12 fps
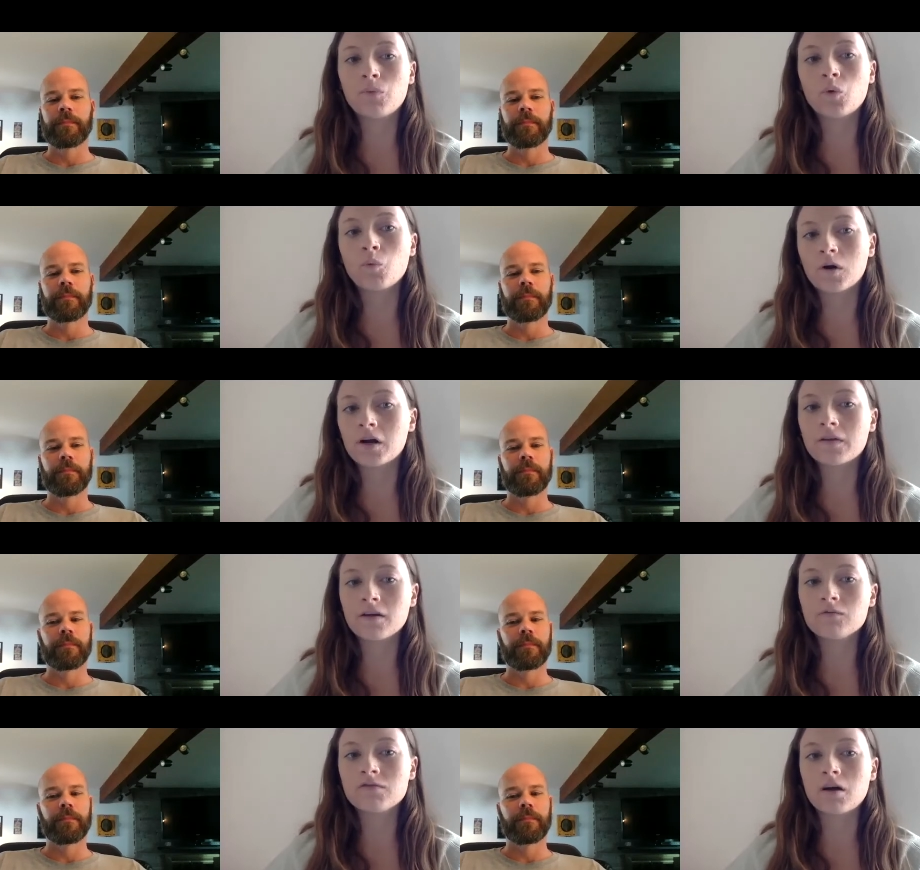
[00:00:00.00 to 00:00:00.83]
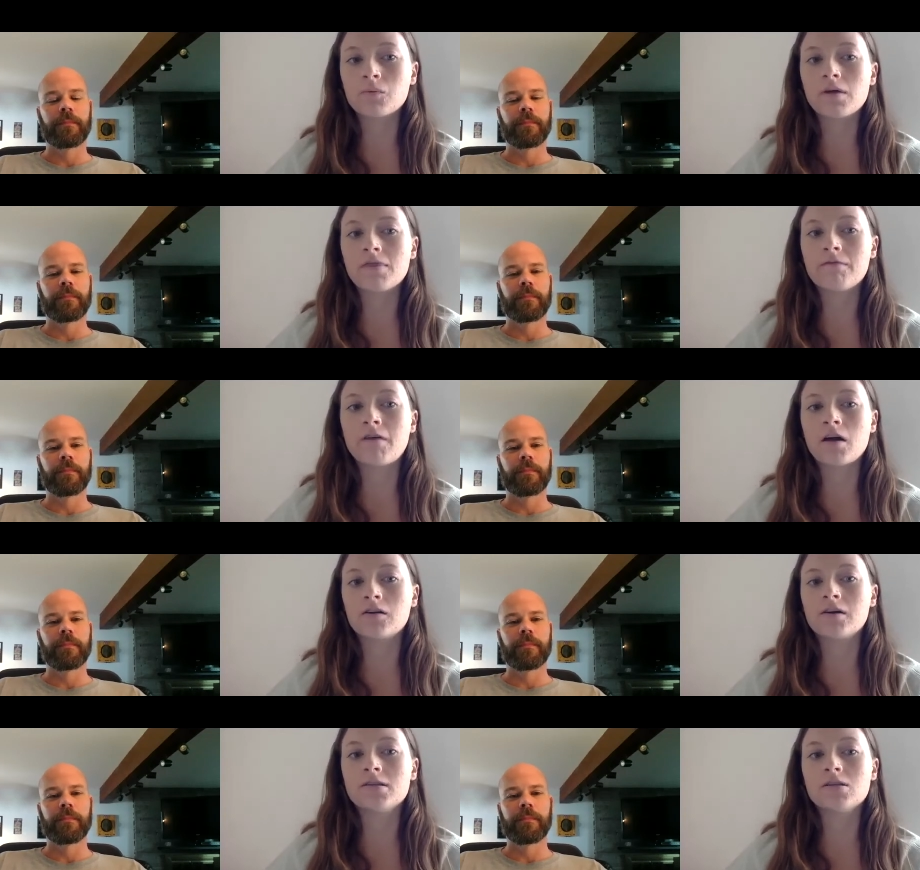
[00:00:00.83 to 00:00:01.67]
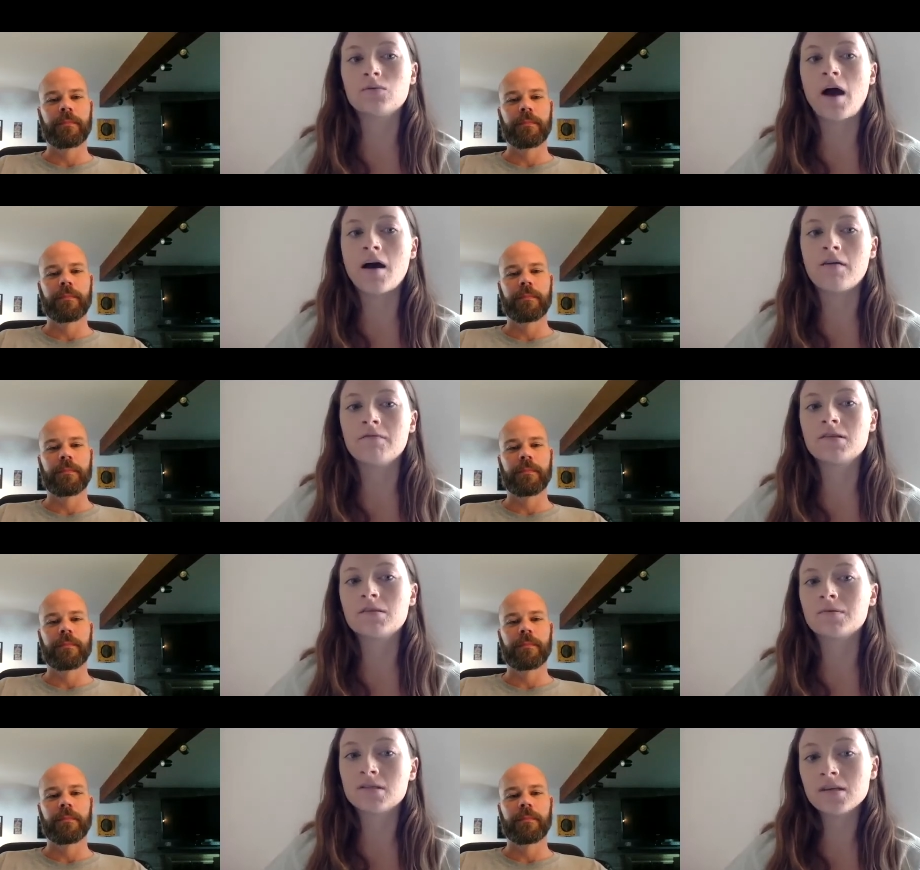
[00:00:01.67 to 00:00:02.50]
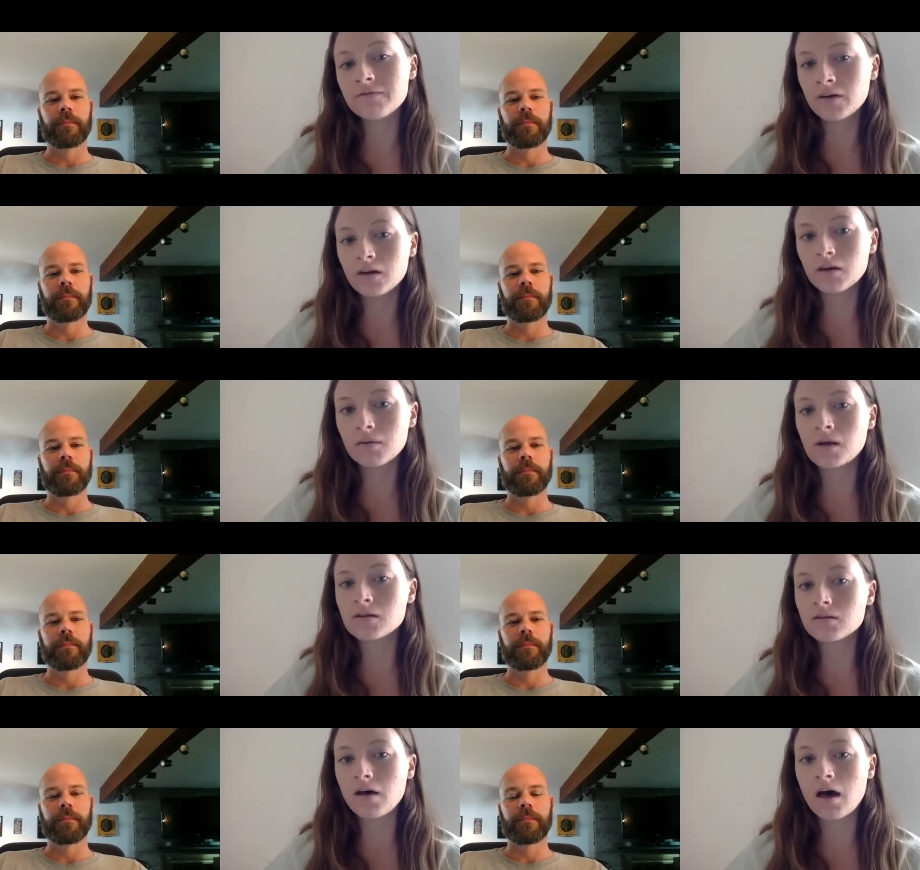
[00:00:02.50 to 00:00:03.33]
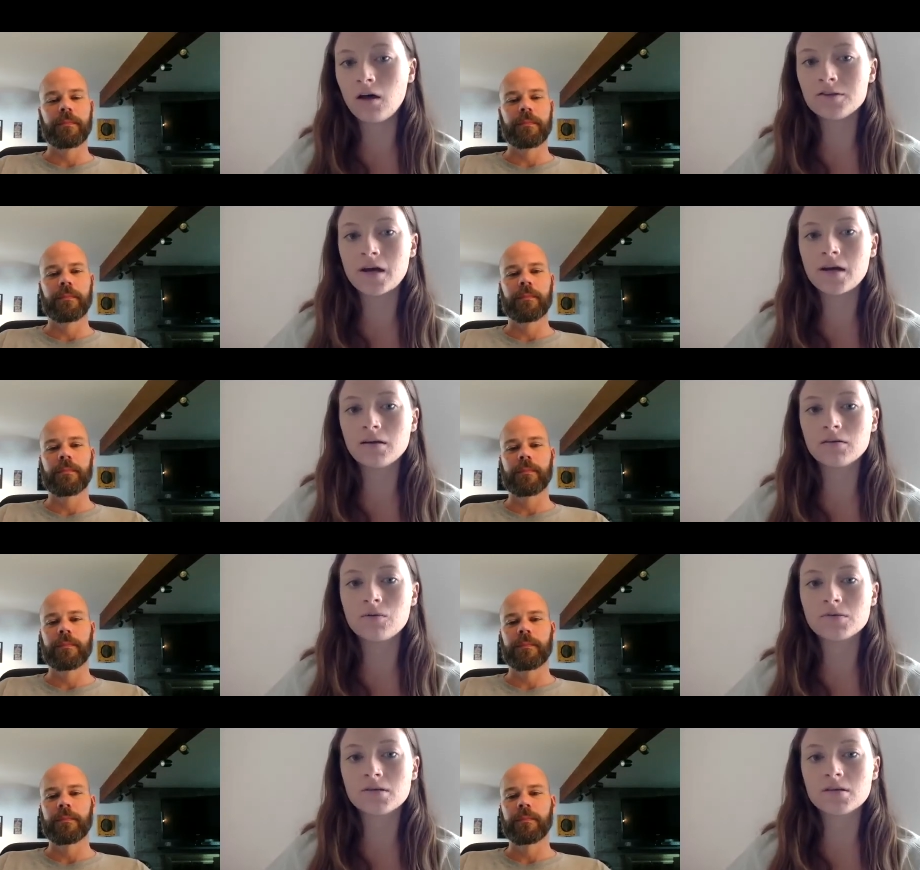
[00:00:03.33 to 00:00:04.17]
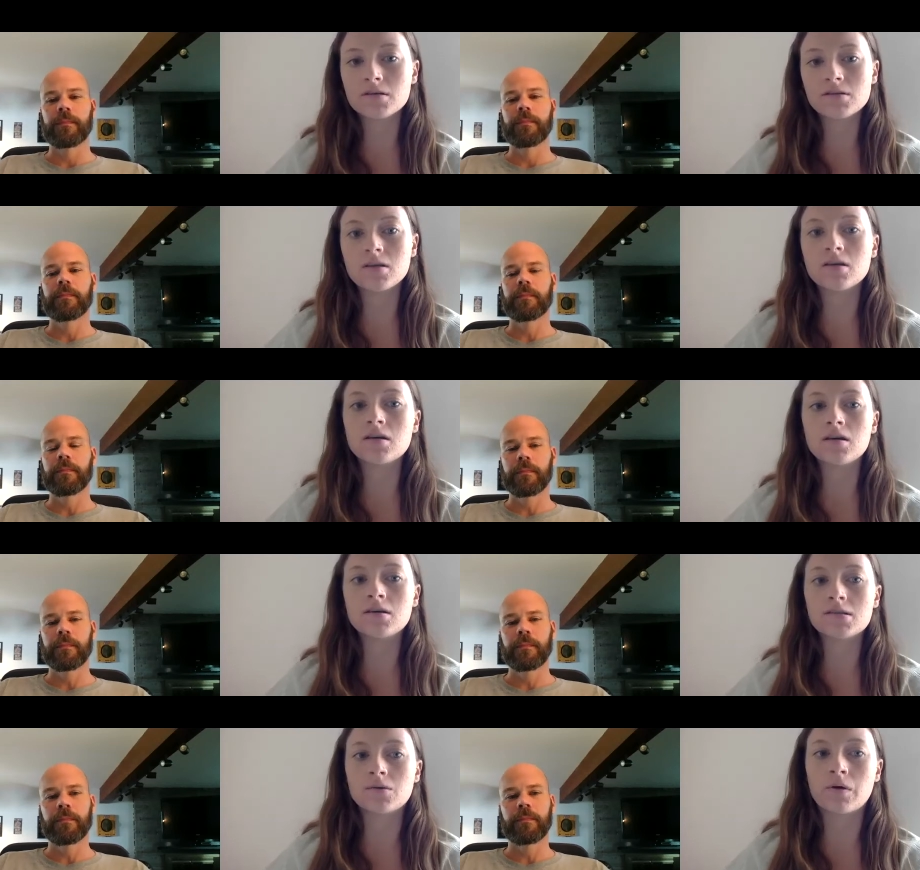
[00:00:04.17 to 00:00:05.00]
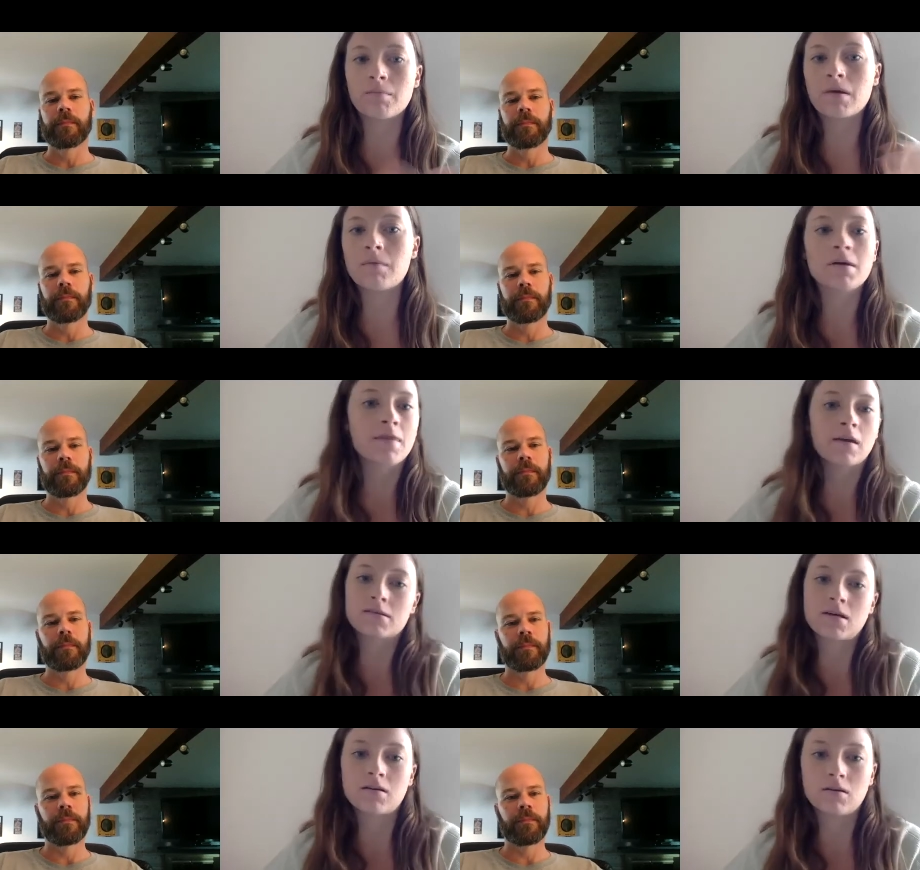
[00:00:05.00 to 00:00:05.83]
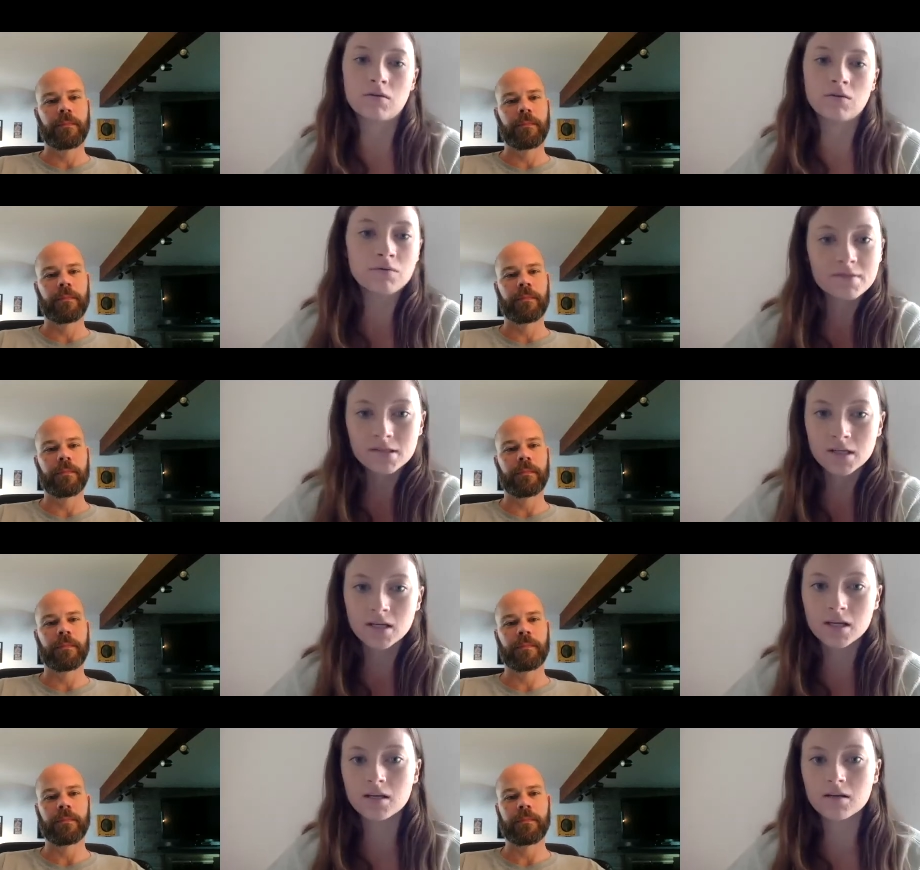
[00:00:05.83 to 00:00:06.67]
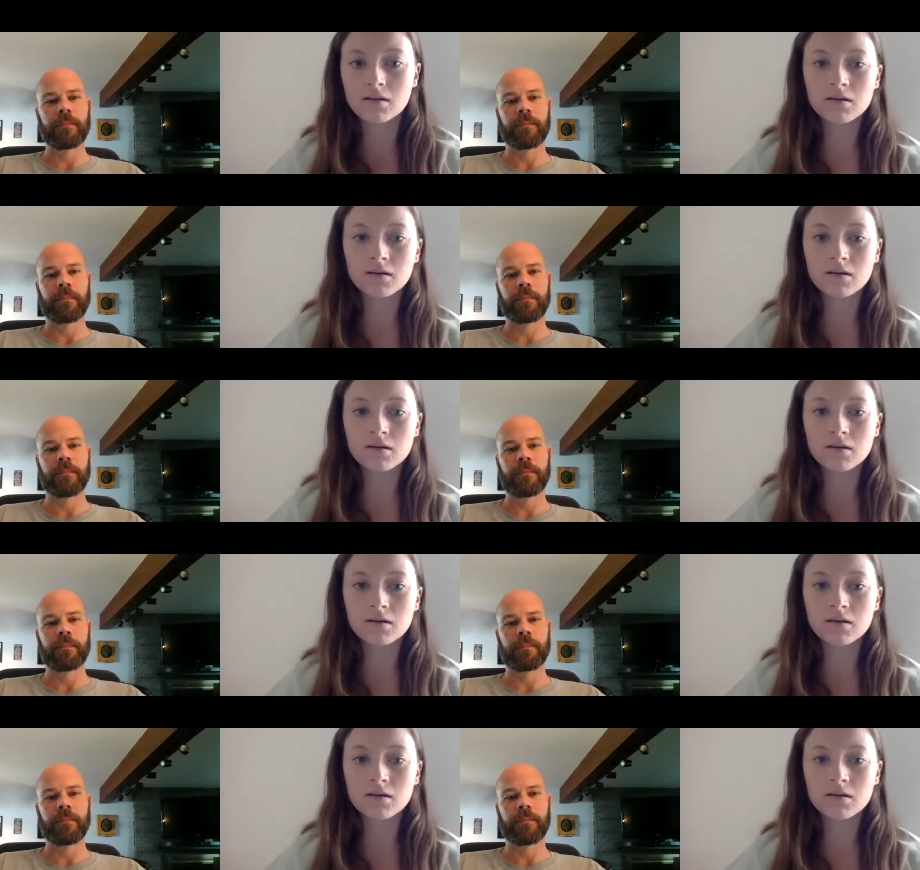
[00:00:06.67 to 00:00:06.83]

Speaker 1: the work that you've done with veterans who have specific mental health diagnoses or maybe things that you've seen?